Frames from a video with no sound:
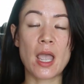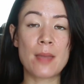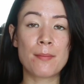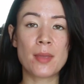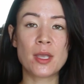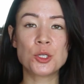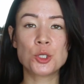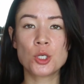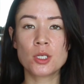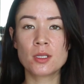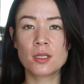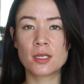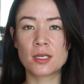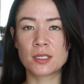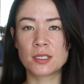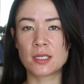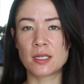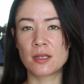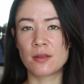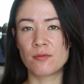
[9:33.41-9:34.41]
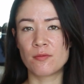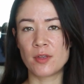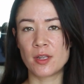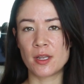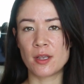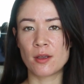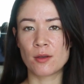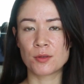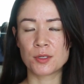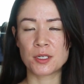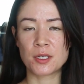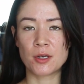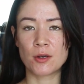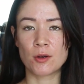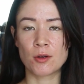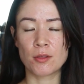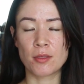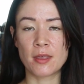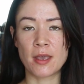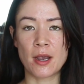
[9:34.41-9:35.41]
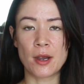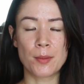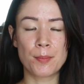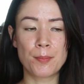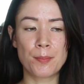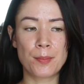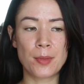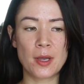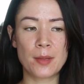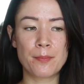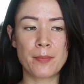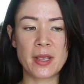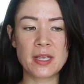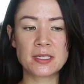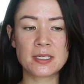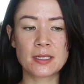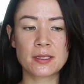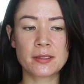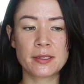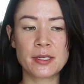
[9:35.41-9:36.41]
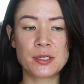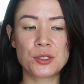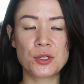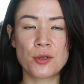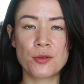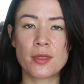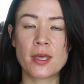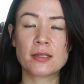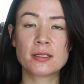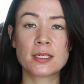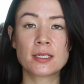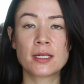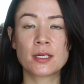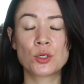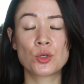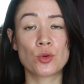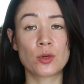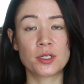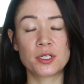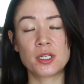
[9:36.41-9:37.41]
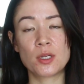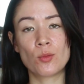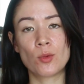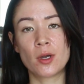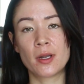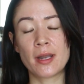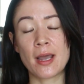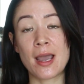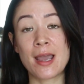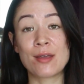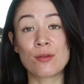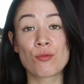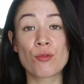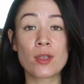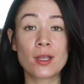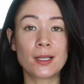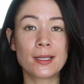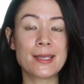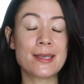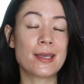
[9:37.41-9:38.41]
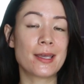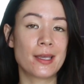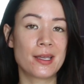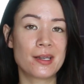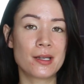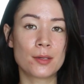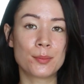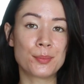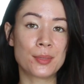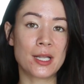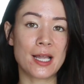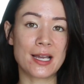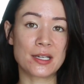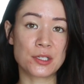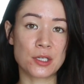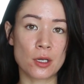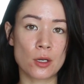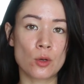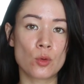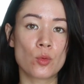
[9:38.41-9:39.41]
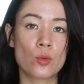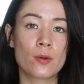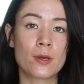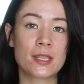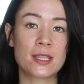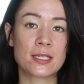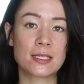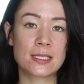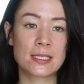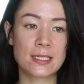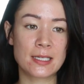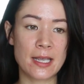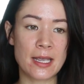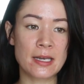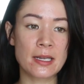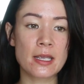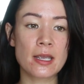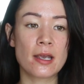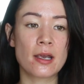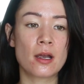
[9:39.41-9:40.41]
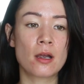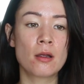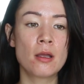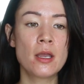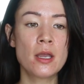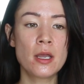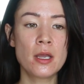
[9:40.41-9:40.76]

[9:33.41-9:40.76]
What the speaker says: I mentioned this in videos here or there, but basically 2021, I really hit a plateau with skincare,